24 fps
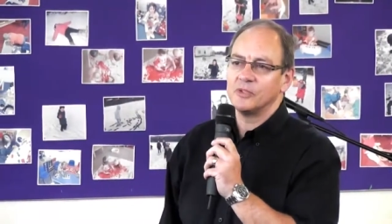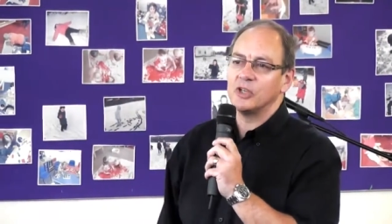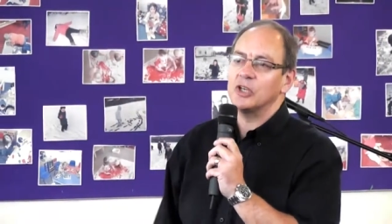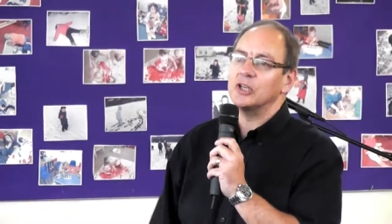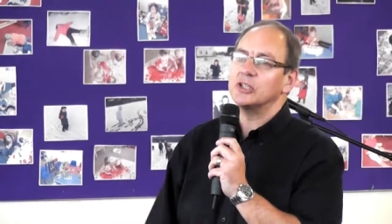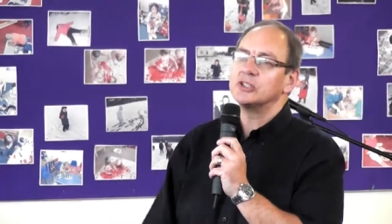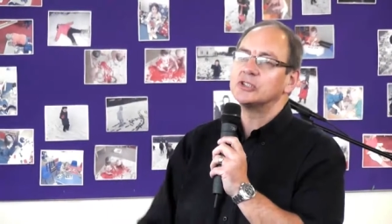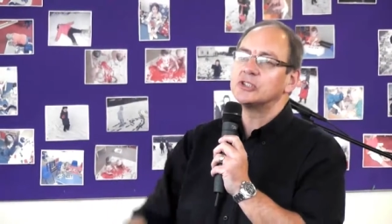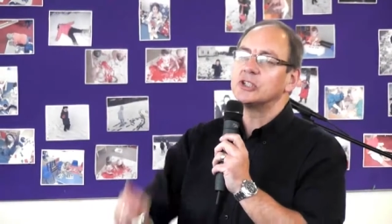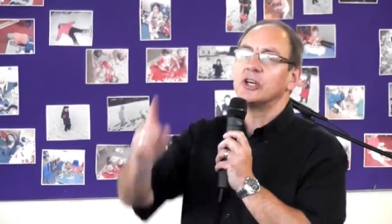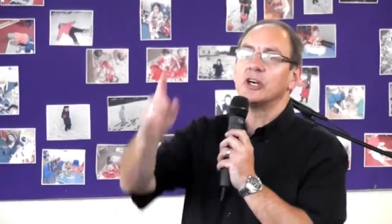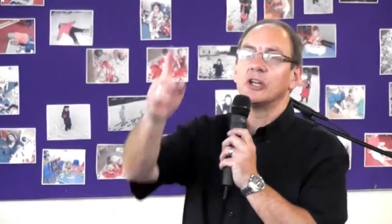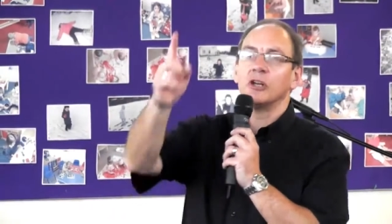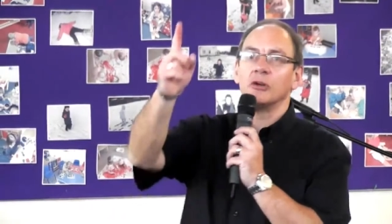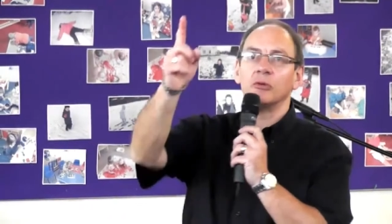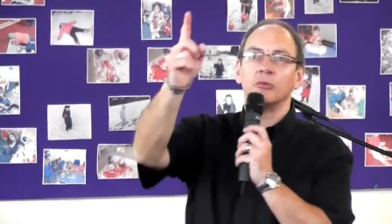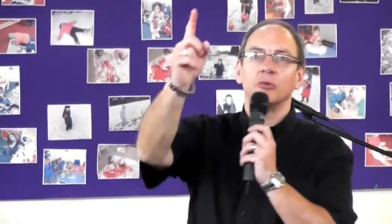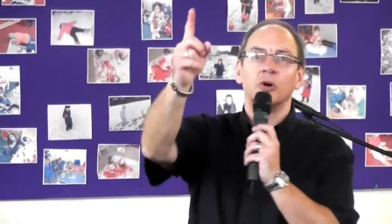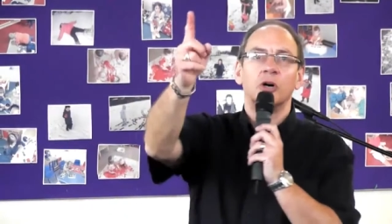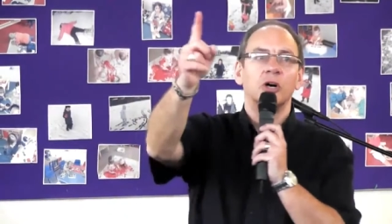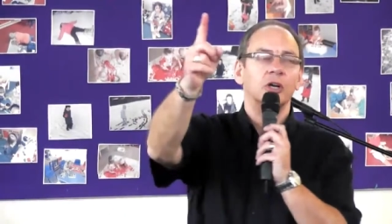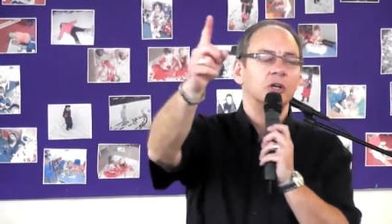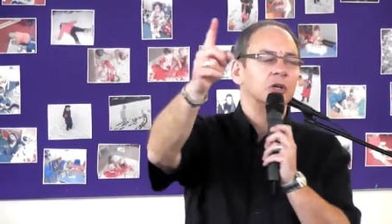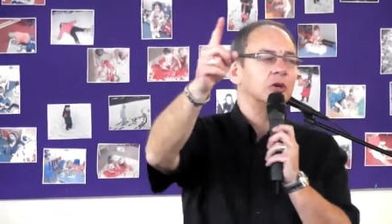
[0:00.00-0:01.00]
The
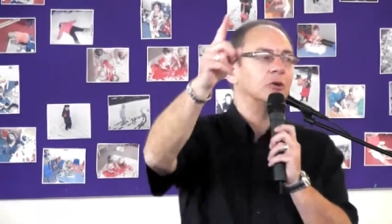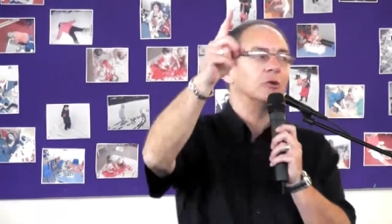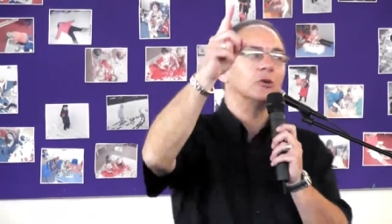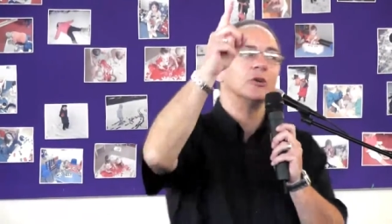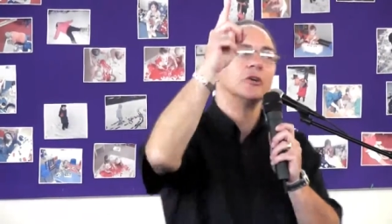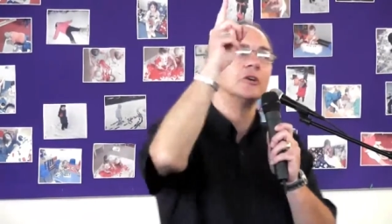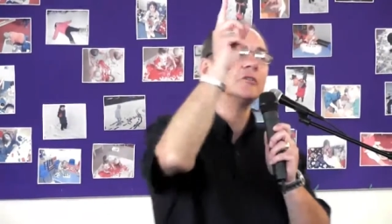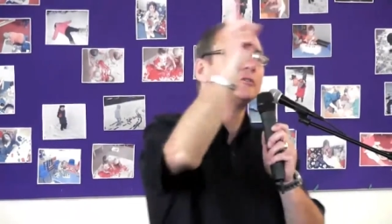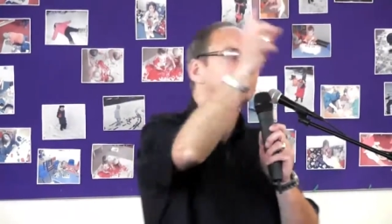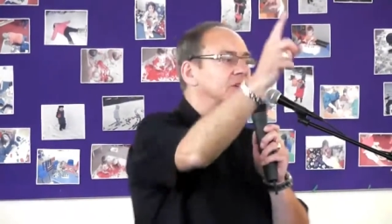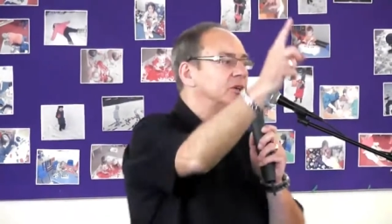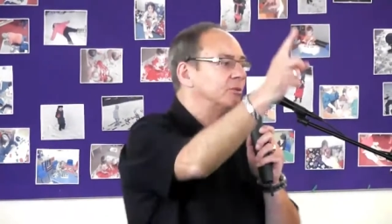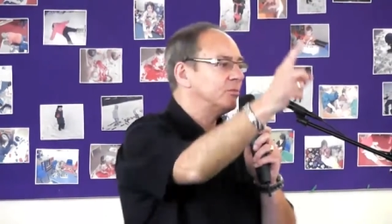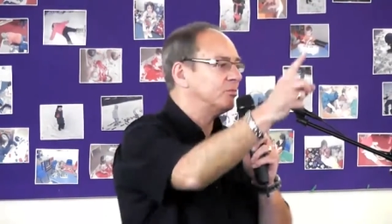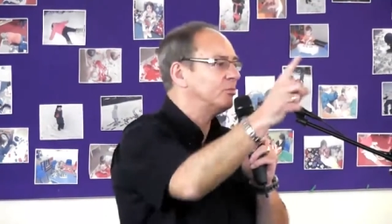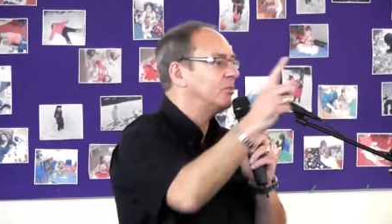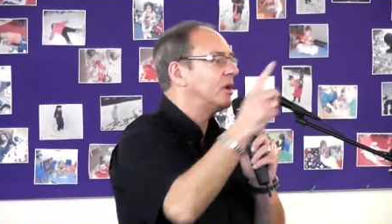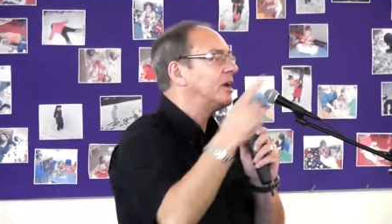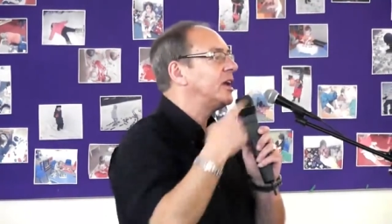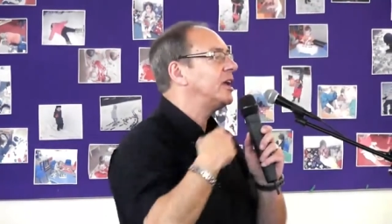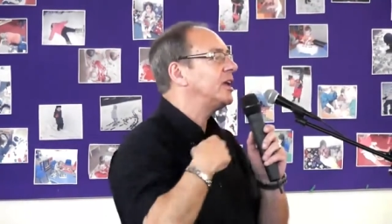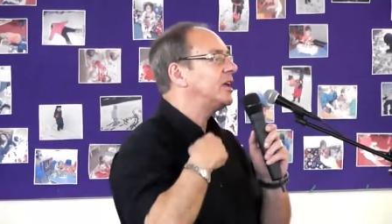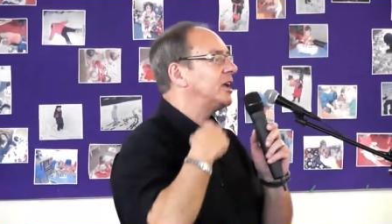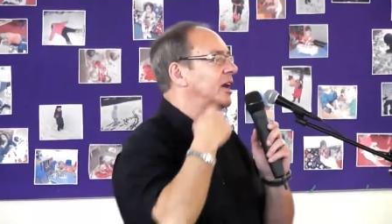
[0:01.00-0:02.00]
eternal one who loved
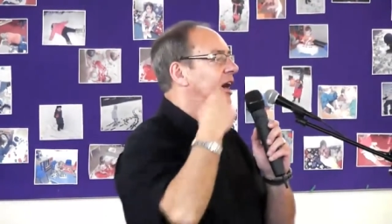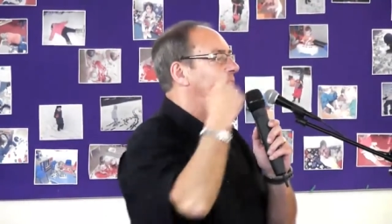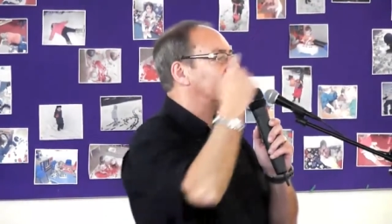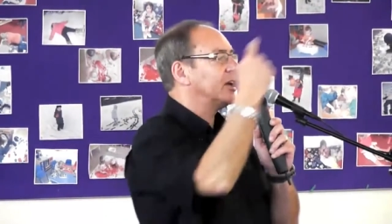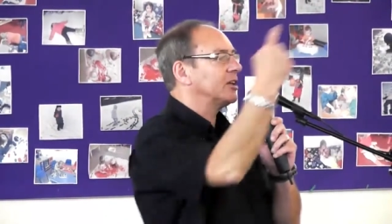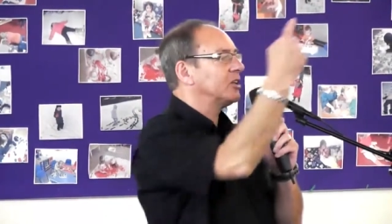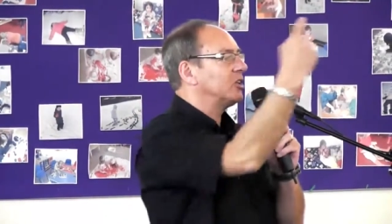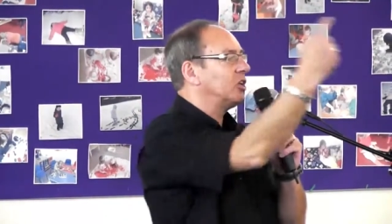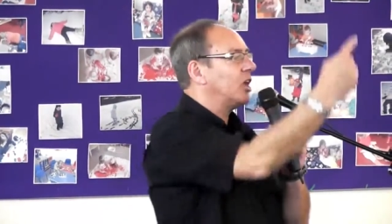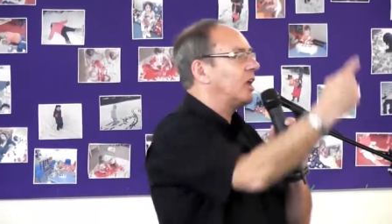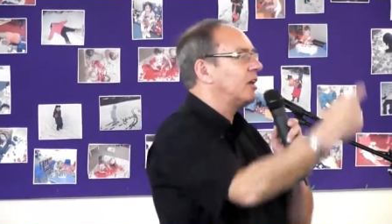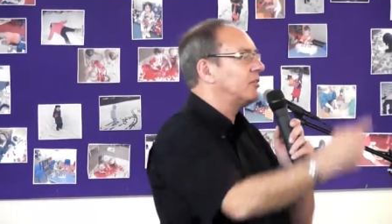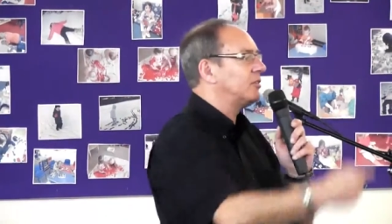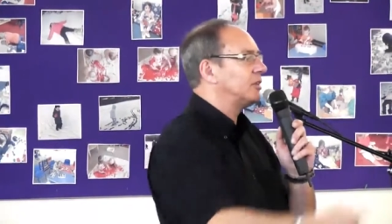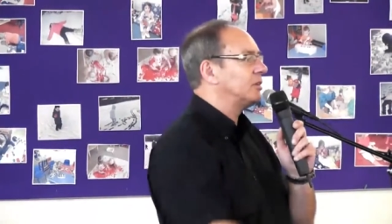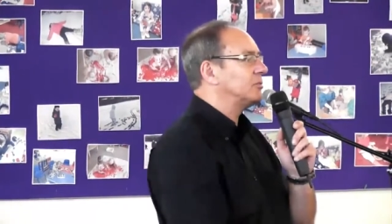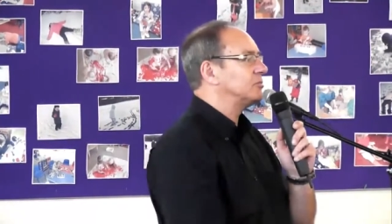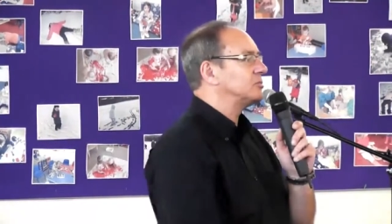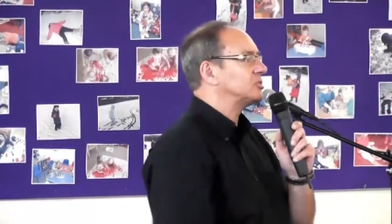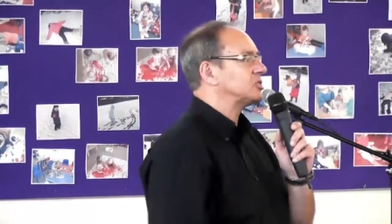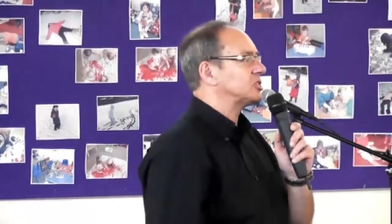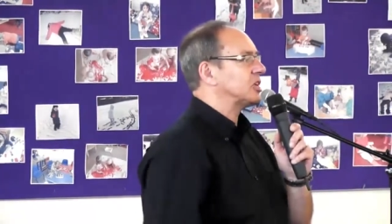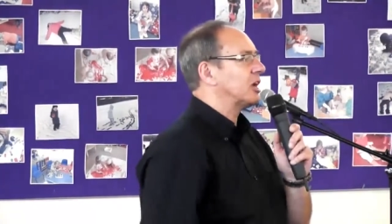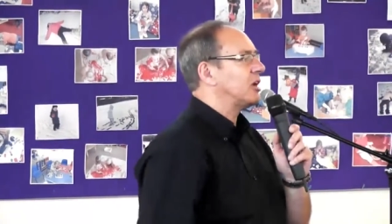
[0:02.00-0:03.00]
me and gave
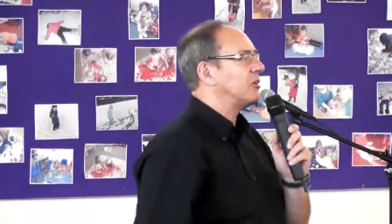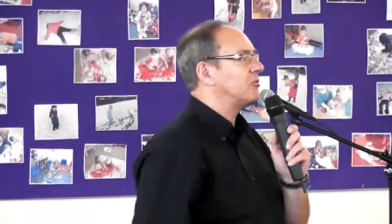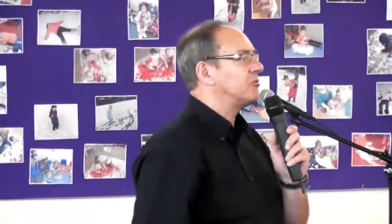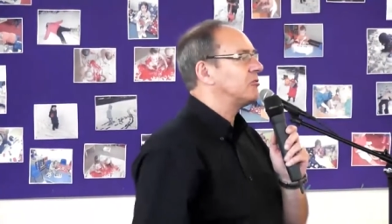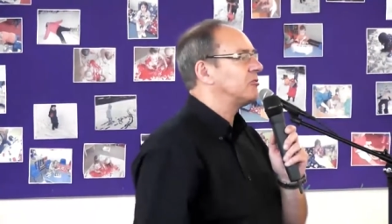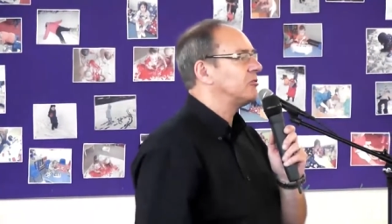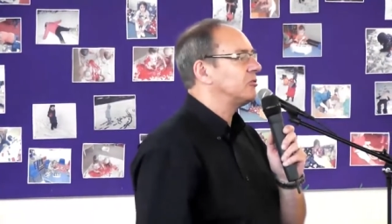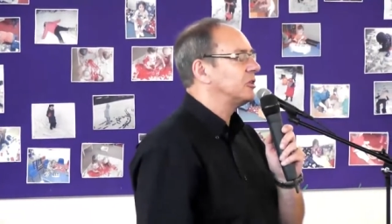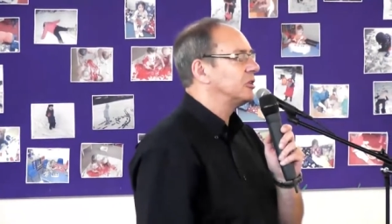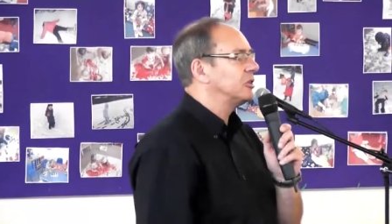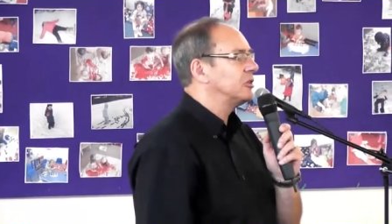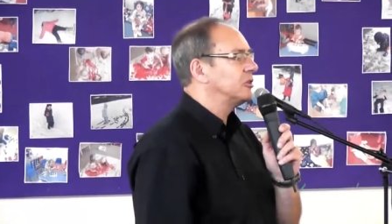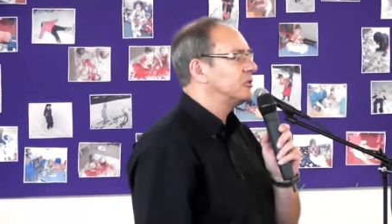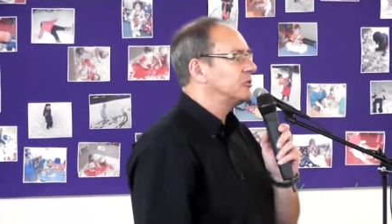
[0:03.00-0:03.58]
himself